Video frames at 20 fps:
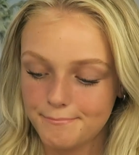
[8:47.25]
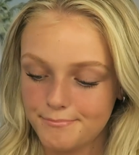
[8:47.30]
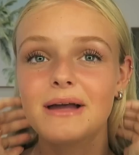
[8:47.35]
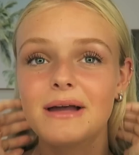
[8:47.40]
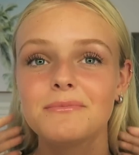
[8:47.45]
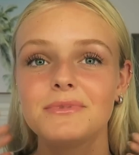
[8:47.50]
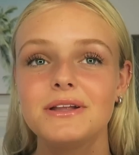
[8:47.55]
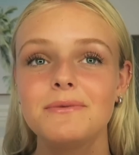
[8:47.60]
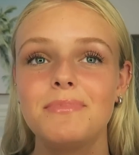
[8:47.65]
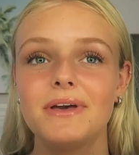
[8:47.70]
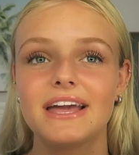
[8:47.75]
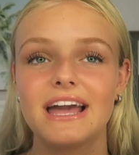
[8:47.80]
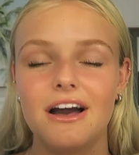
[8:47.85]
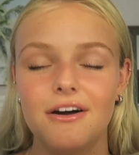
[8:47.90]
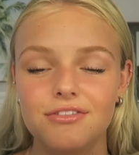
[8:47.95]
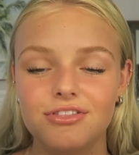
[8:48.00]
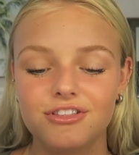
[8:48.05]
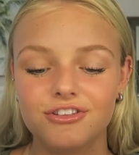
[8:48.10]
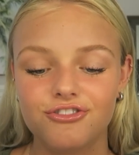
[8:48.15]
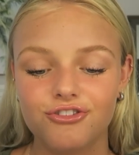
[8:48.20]
I'm gonna pick
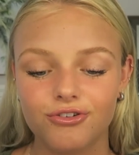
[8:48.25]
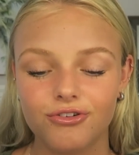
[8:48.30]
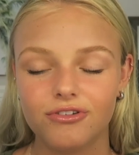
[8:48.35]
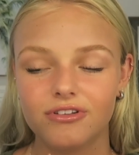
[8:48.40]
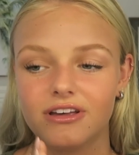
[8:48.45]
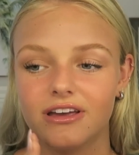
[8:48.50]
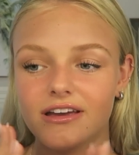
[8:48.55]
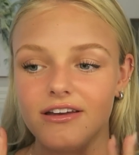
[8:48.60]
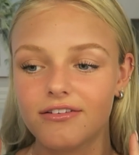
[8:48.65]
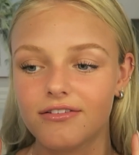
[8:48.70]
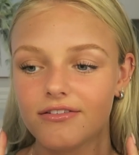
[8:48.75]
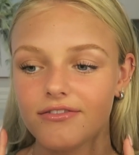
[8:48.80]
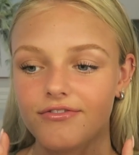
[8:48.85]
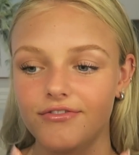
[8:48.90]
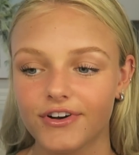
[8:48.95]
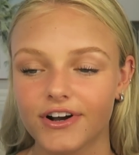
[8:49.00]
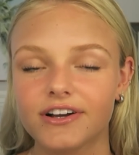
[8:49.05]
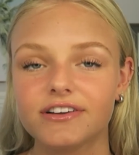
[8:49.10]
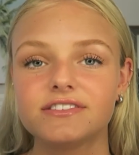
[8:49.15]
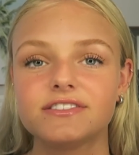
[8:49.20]
out the jewelry
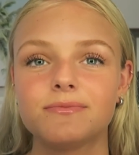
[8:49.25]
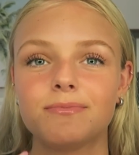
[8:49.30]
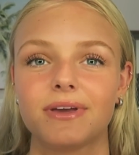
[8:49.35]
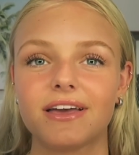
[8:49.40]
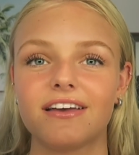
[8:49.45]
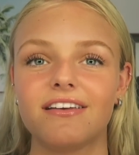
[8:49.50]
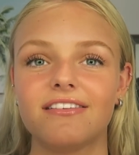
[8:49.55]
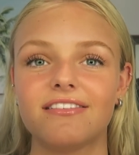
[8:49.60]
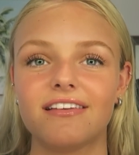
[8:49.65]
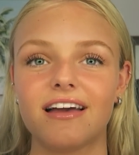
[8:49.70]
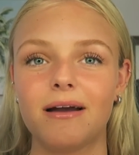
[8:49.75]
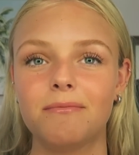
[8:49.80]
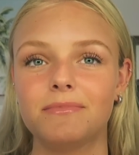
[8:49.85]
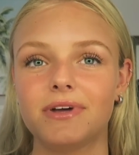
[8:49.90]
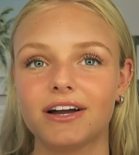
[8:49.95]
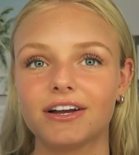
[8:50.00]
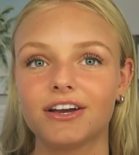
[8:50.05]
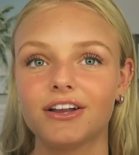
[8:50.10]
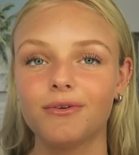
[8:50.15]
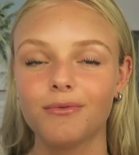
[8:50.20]
first because I'm
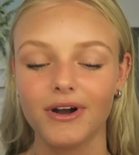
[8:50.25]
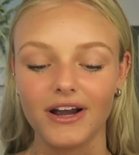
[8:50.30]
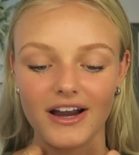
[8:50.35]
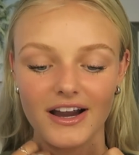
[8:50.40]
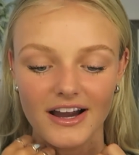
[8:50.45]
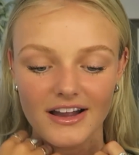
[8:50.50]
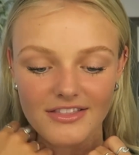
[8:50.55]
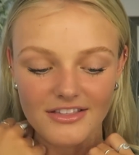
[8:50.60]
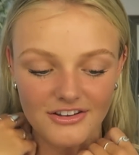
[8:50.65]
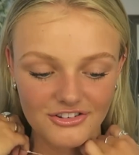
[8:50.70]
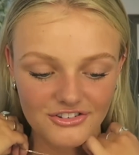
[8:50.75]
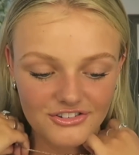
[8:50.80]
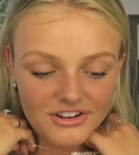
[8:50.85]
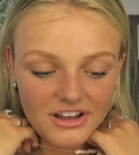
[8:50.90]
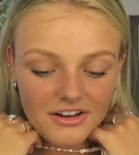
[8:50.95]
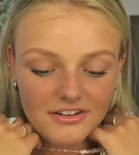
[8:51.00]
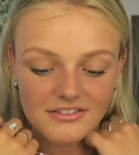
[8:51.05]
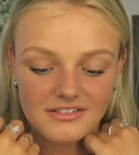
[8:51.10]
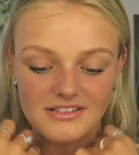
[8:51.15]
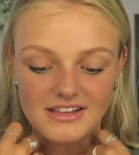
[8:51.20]
not gonna wear the
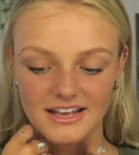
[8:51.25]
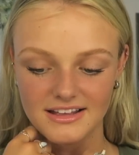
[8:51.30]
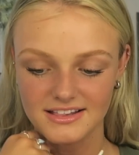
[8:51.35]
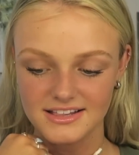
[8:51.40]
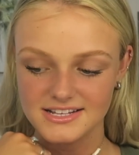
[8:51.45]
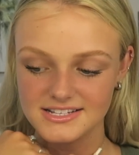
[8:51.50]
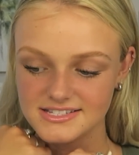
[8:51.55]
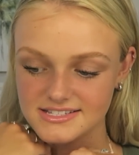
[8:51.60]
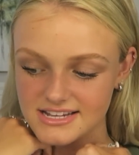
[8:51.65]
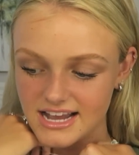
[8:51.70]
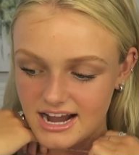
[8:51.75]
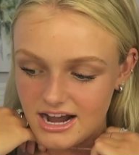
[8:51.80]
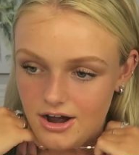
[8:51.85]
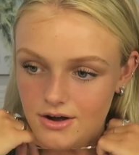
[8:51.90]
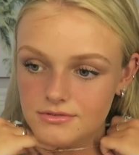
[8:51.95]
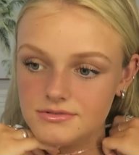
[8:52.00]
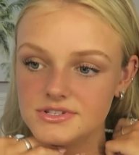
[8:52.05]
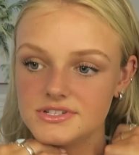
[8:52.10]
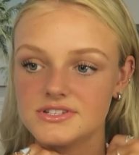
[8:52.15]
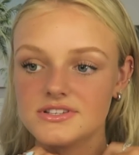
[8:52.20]
shell necklace
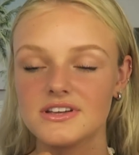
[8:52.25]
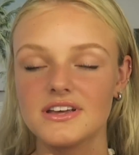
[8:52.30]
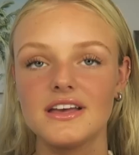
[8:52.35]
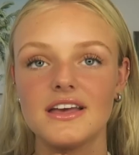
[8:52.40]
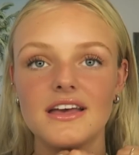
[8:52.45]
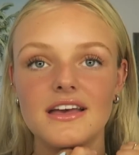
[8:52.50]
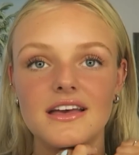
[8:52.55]
out.